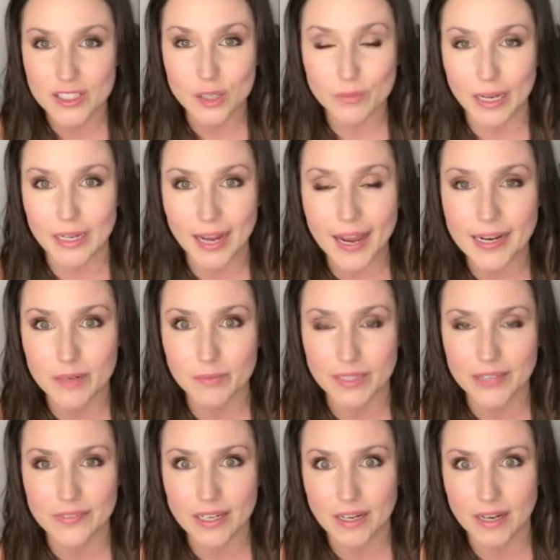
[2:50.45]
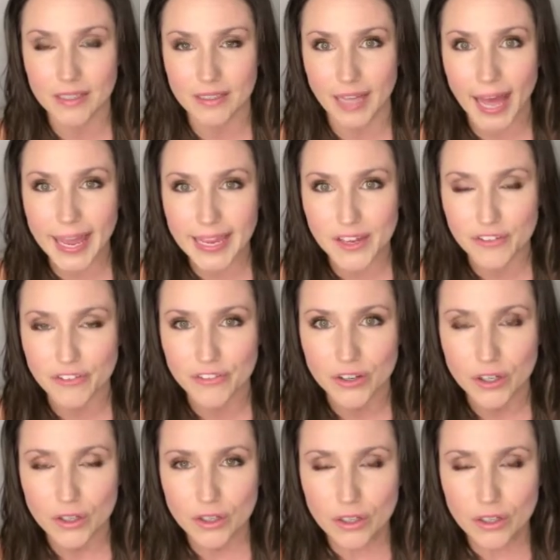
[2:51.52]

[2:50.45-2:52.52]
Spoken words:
oh my God, I'm living a life